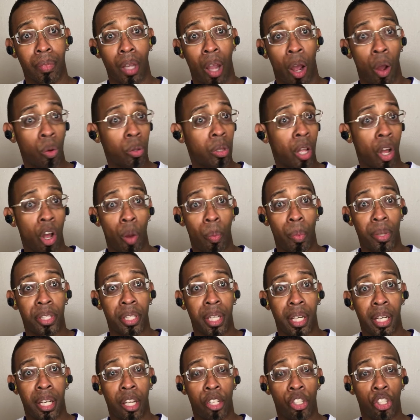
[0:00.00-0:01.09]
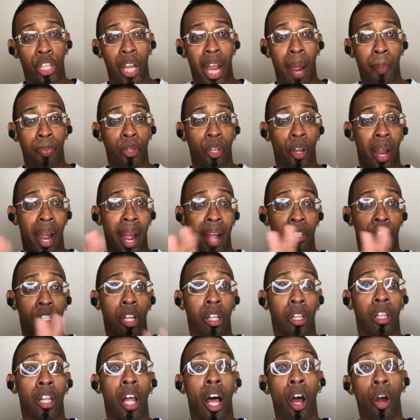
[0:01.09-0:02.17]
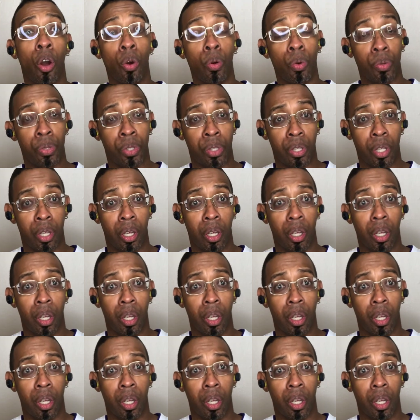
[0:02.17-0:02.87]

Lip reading: Oklahoma City, the chapter has closed.